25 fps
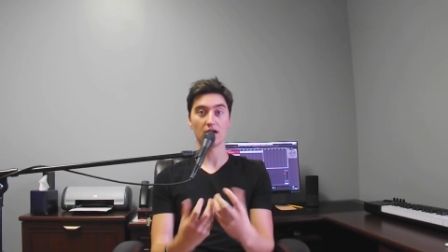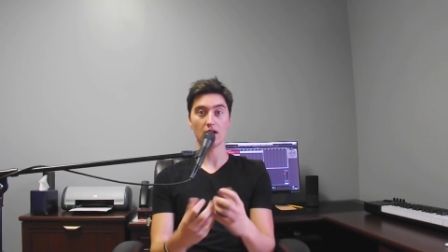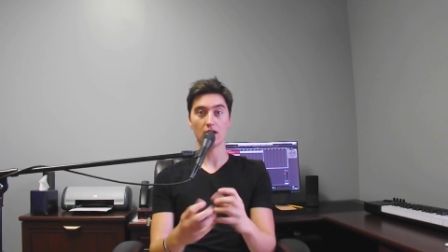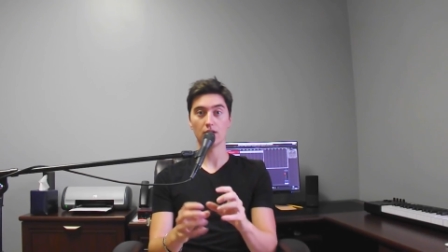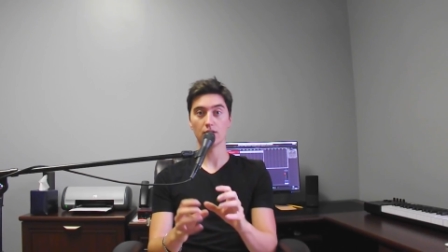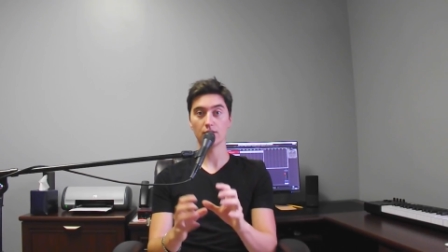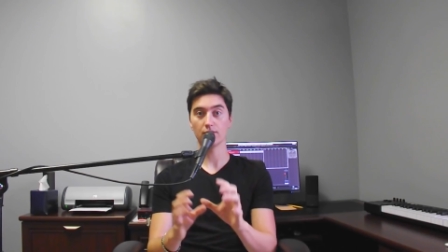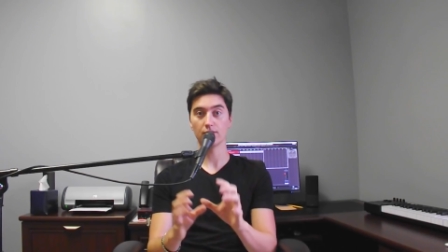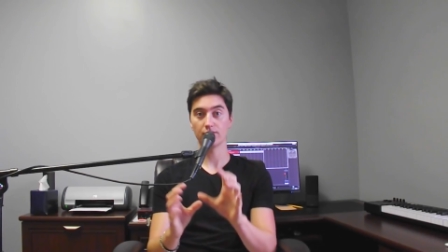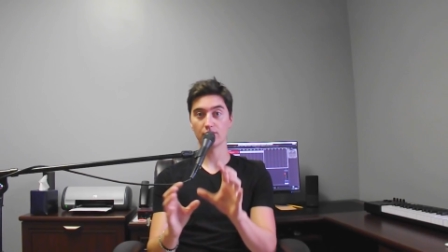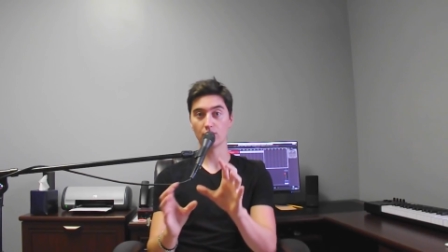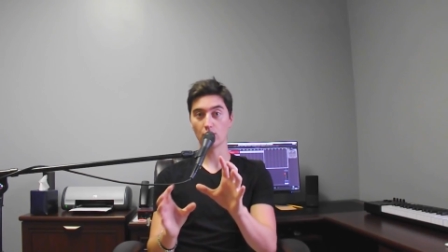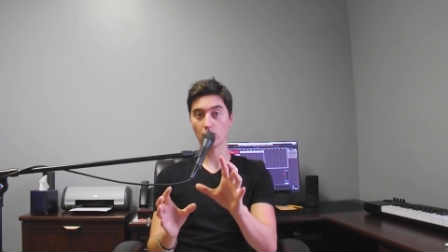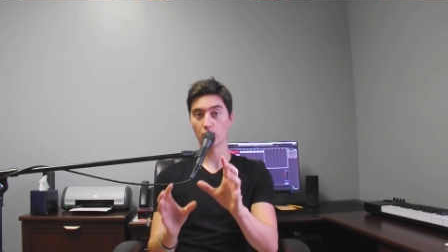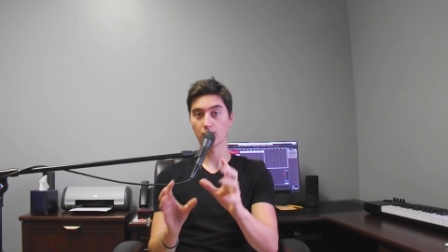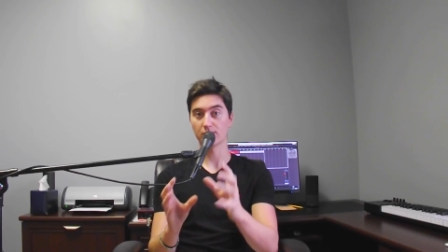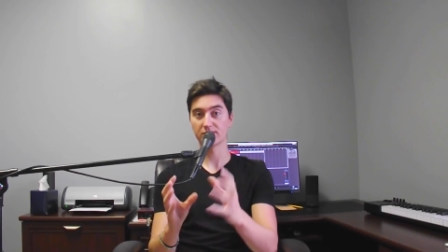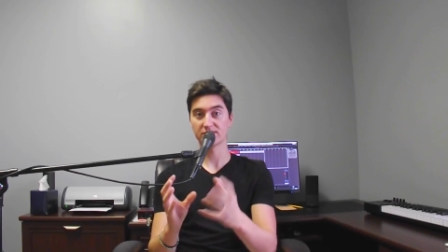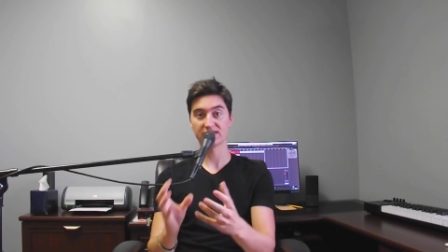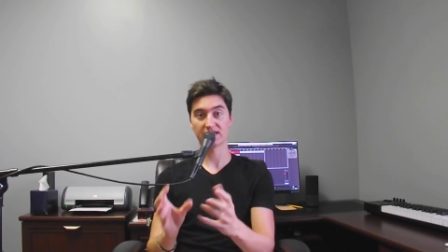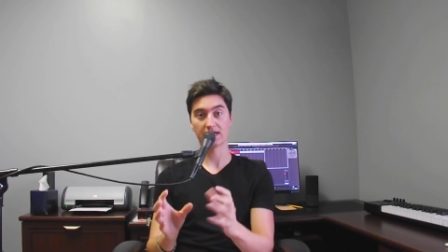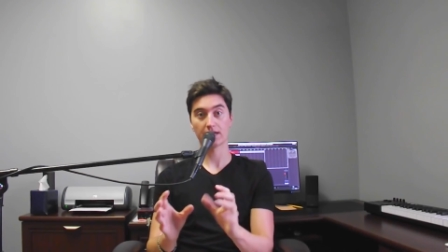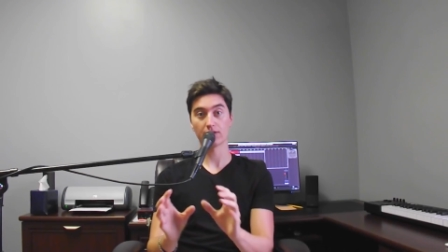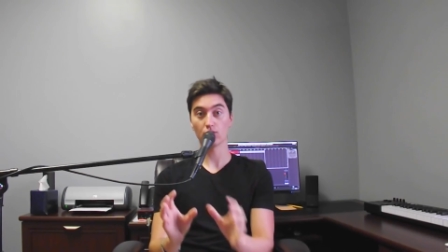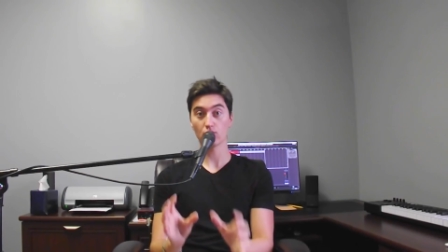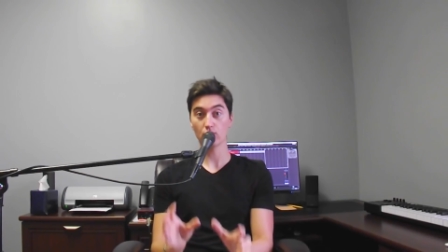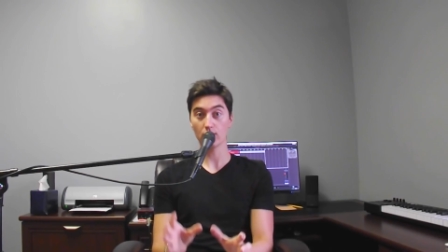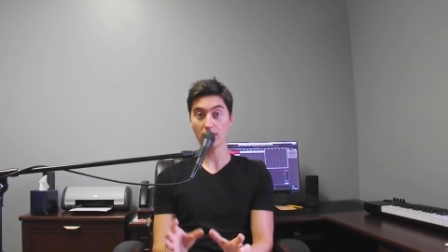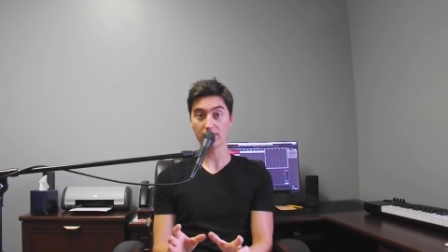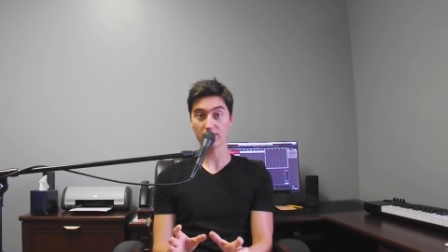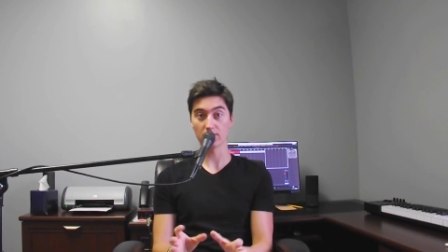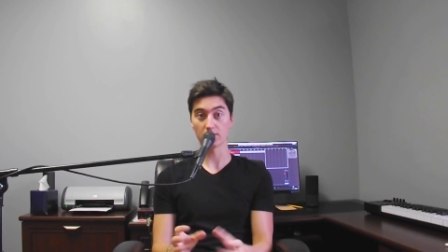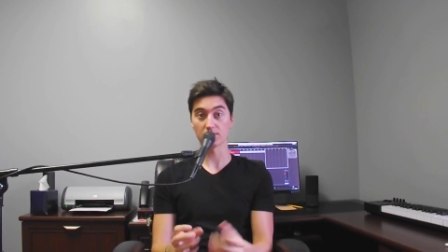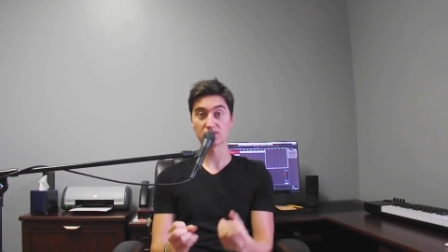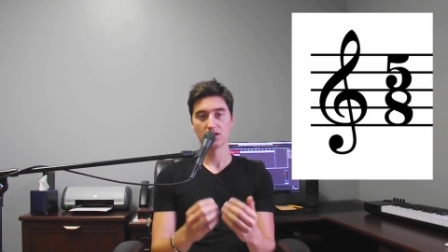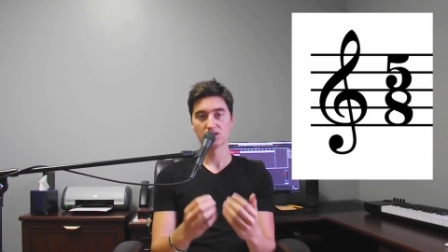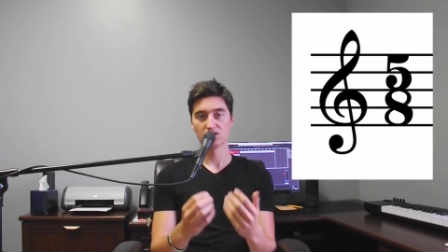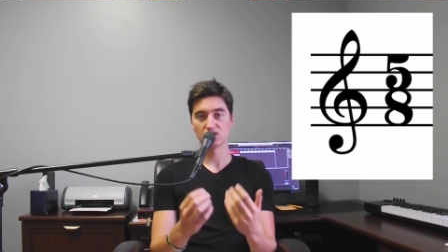of your particular
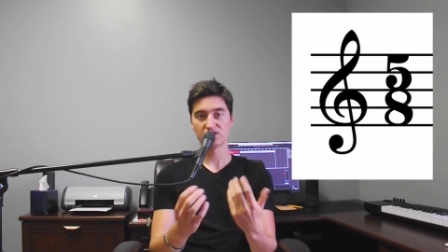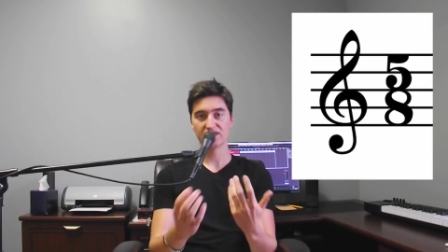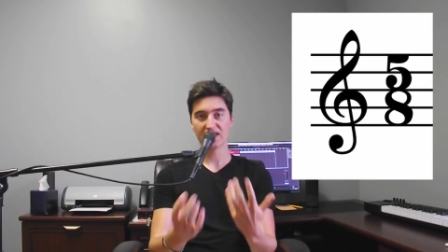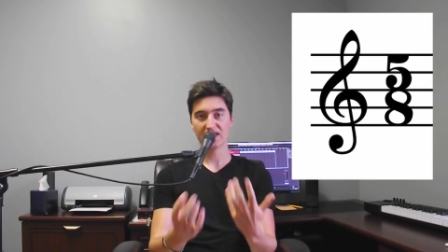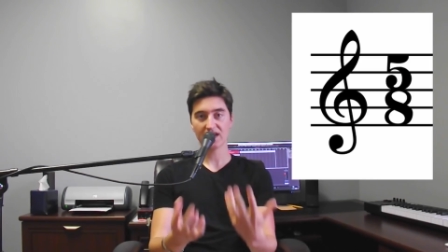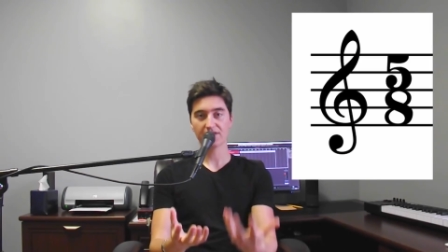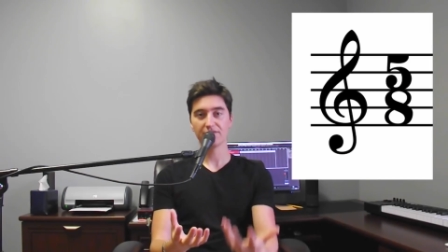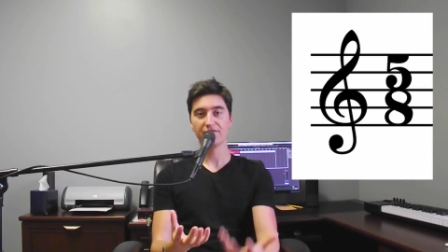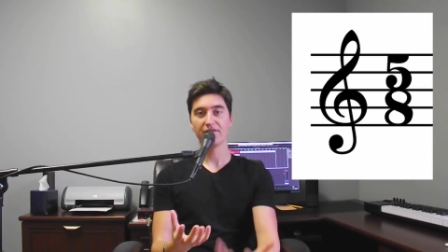rhythms. So take